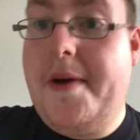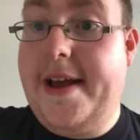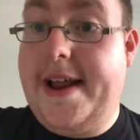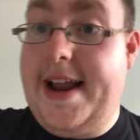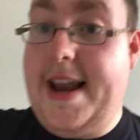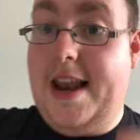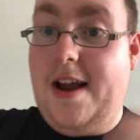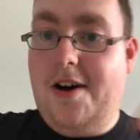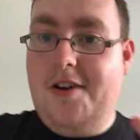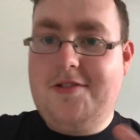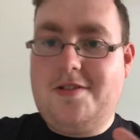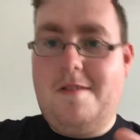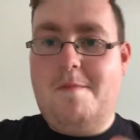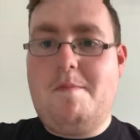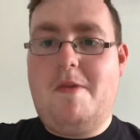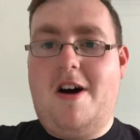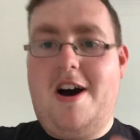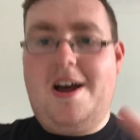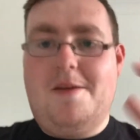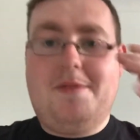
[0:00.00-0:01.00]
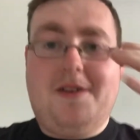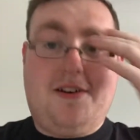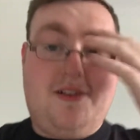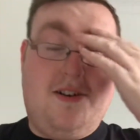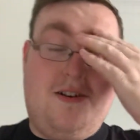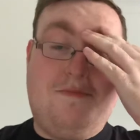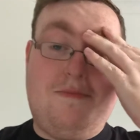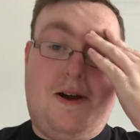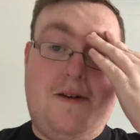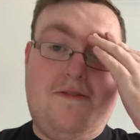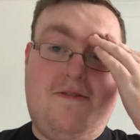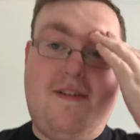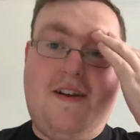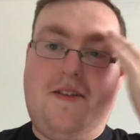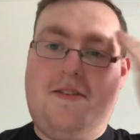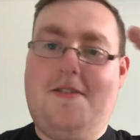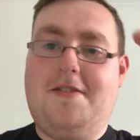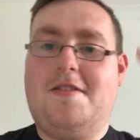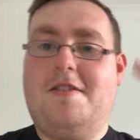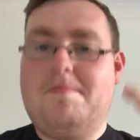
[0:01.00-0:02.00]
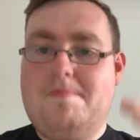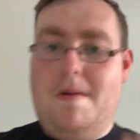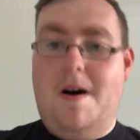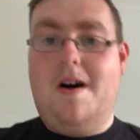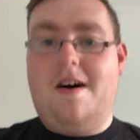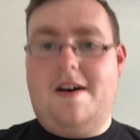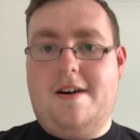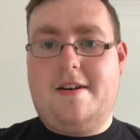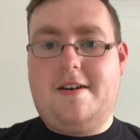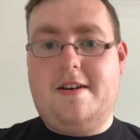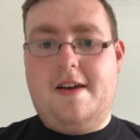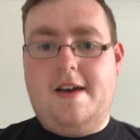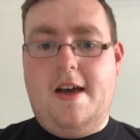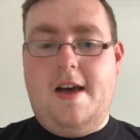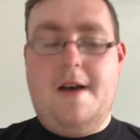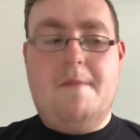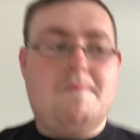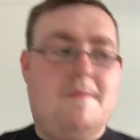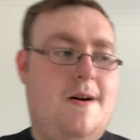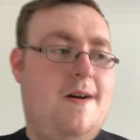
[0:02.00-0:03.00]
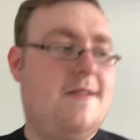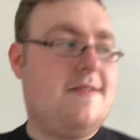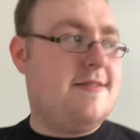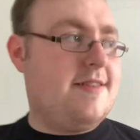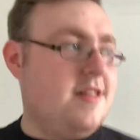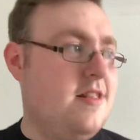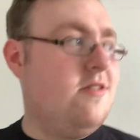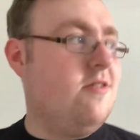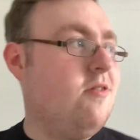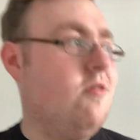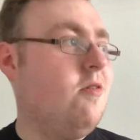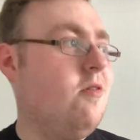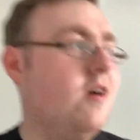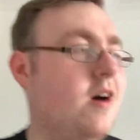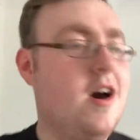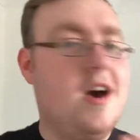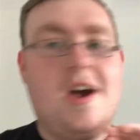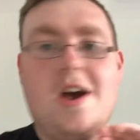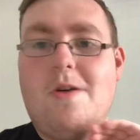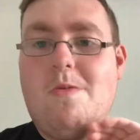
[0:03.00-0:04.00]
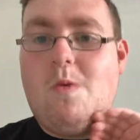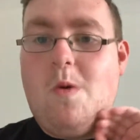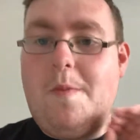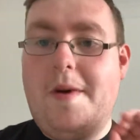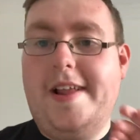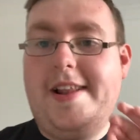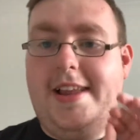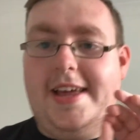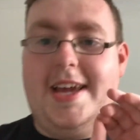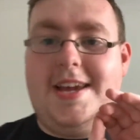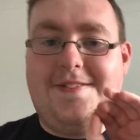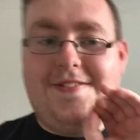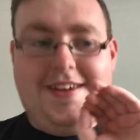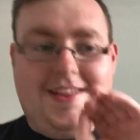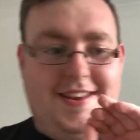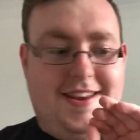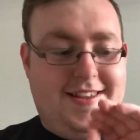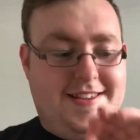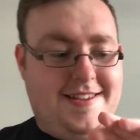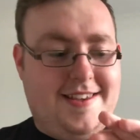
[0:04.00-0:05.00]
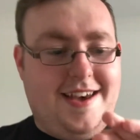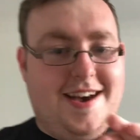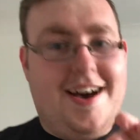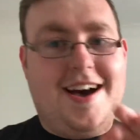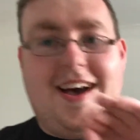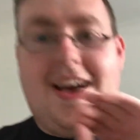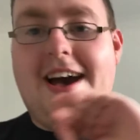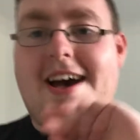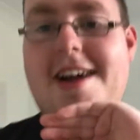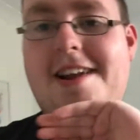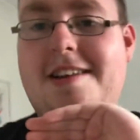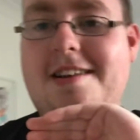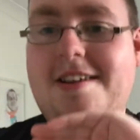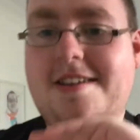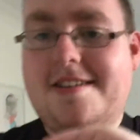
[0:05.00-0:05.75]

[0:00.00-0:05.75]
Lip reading: our last goodbye, because my friend Mark Sindel will be leaving this year, and